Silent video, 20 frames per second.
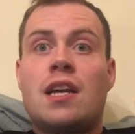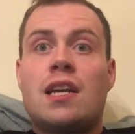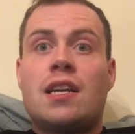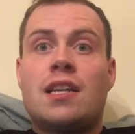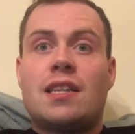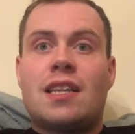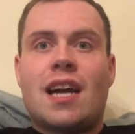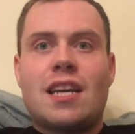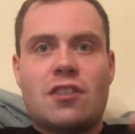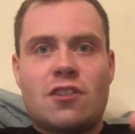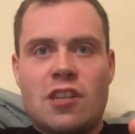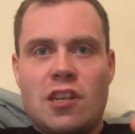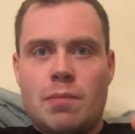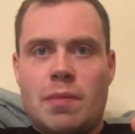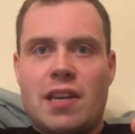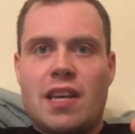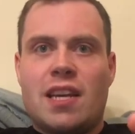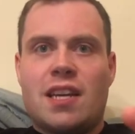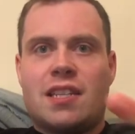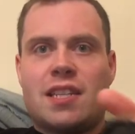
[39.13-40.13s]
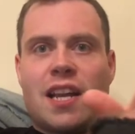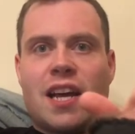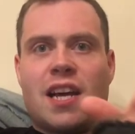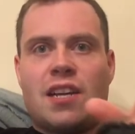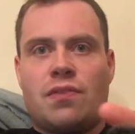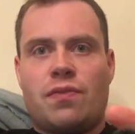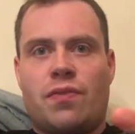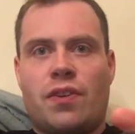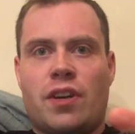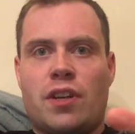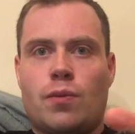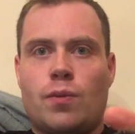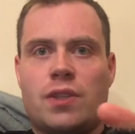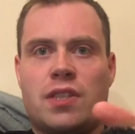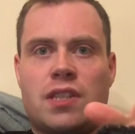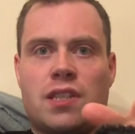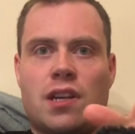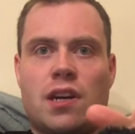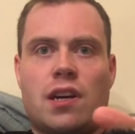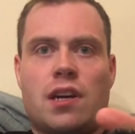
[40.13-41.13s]
That's going to be his last fight
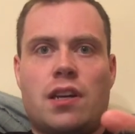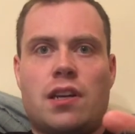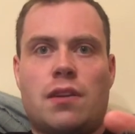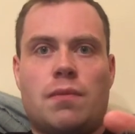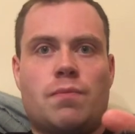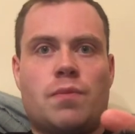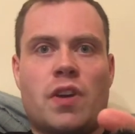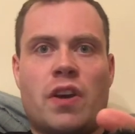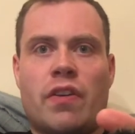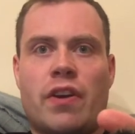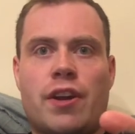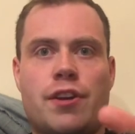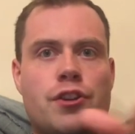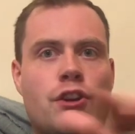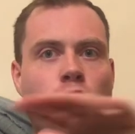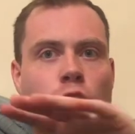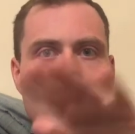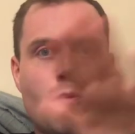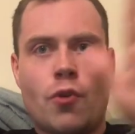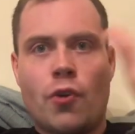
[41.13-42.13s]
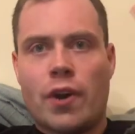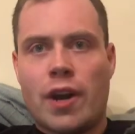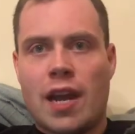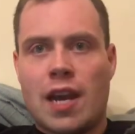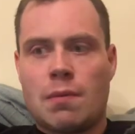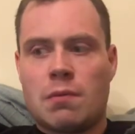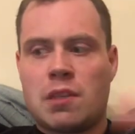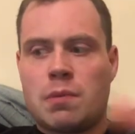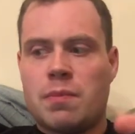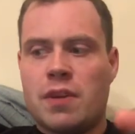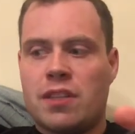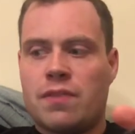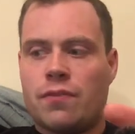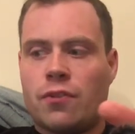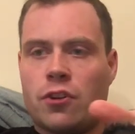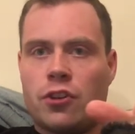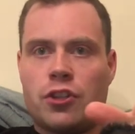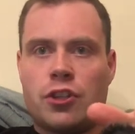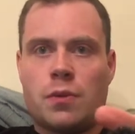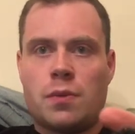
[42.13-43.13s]
with Sky. All right, no more Adam Smith
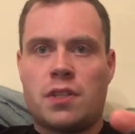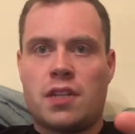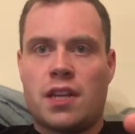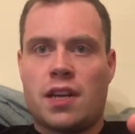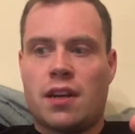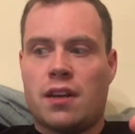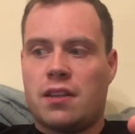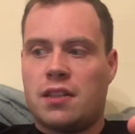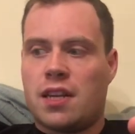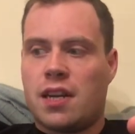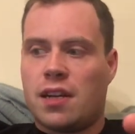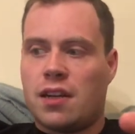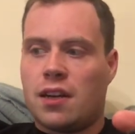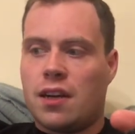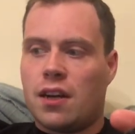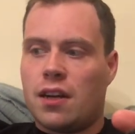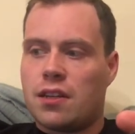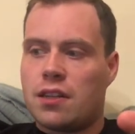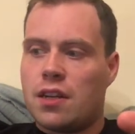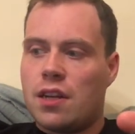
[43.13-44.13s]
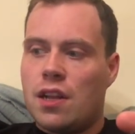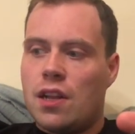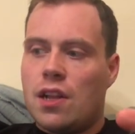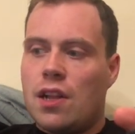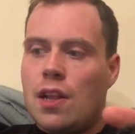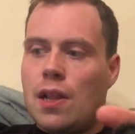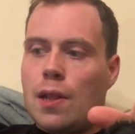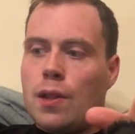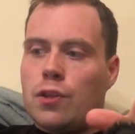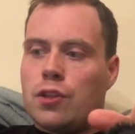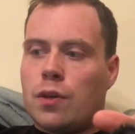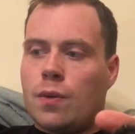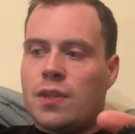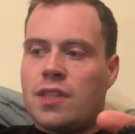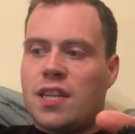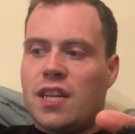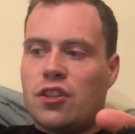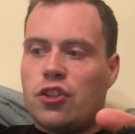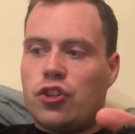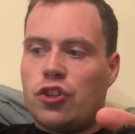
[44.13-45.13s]
virtue signaling, thank God. So it
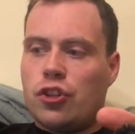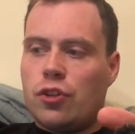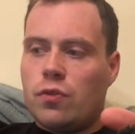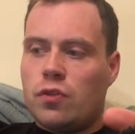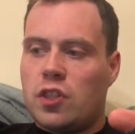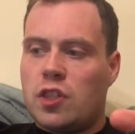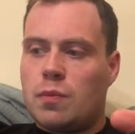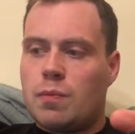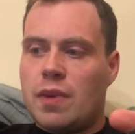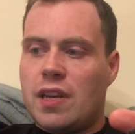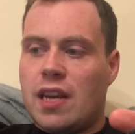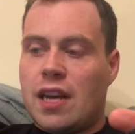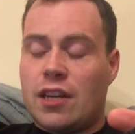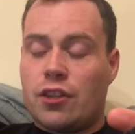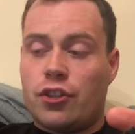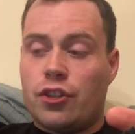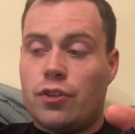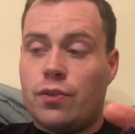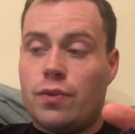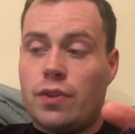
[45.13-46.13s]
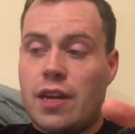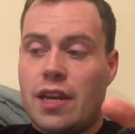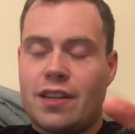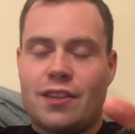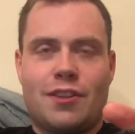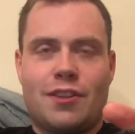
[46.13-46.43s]
says June 12th